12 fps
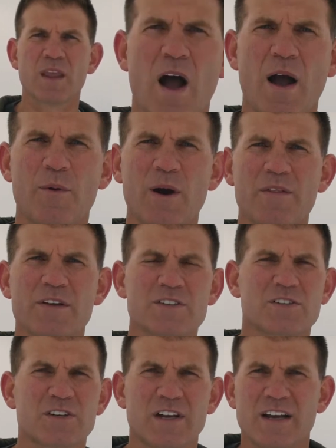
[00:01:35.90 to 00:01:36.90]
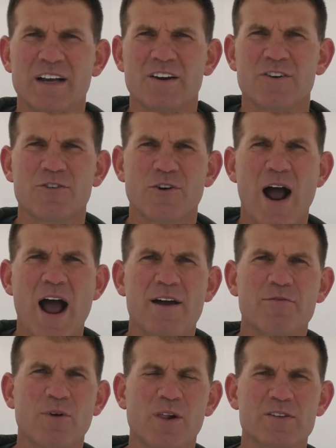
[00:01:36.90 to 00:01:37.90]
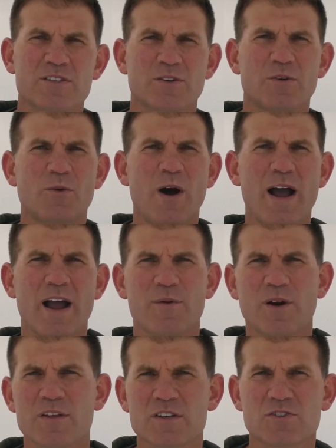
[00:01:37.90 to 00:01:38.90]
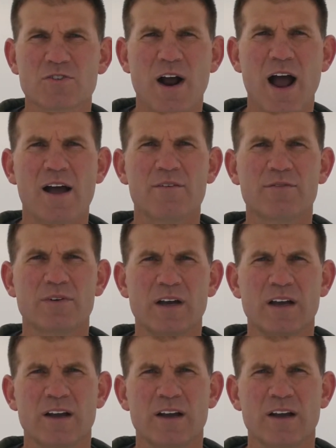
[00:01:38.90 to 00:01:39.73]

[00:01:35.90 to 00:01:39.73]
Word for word: I went on this drive while I was in Hawaii. I went on this drive.